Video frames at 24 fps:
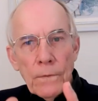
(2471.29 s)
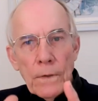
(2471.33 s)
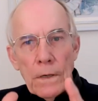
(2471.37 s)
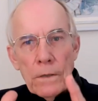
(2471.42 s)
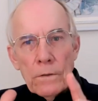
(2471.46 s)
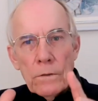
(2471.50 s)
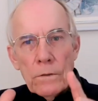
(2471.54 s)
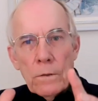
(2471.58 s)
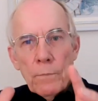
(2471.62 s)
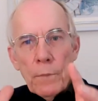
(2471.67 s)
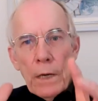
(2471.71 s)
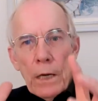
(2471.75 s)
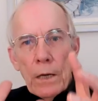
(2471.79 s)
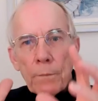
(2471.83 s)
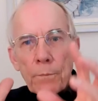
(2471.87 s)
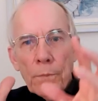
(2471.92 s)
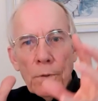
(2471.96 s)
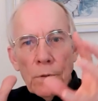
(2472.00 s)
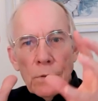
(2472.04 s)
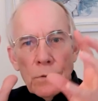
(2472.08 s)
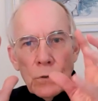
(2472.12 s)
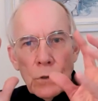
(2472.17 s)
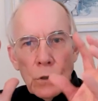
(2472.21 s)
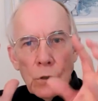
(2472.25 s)
is about
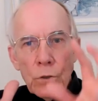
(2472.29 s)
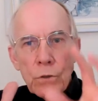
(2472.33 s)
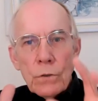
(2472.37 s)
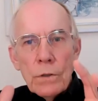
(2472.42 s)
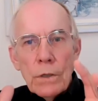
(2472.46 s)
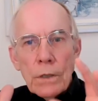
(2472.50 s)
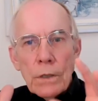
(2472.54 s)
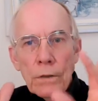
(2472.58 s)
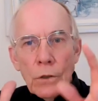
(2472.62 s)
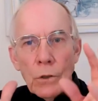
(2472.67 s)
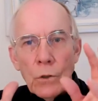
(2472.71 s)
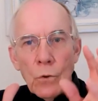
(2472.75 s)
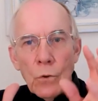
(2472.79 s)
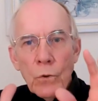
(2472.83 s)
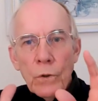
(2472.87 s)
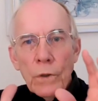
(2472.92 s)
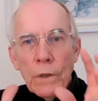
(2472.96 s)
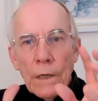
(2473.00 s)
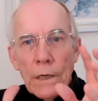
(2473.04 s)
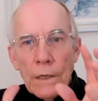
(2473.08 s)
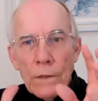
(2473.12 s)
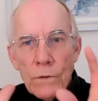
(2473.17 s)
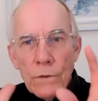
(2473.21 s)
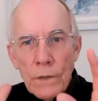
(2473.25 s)
positioning the
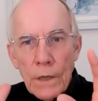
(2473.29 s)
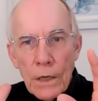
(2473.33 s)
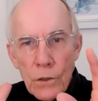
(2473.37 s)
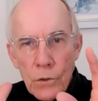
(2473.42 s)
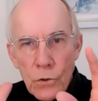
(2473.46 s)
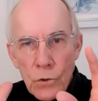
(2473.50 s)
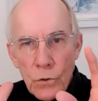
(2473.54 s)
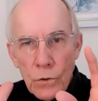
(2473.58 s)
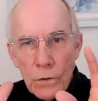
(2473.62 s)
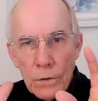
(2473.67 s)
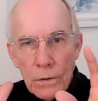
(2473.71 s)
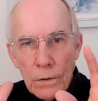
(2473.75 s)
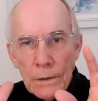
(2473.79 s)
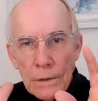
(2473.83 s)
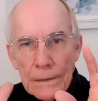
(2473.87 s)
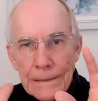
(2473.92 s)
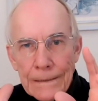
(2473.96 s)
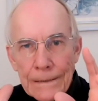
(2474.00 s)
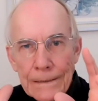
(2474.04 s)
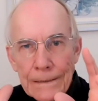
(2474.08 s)
organization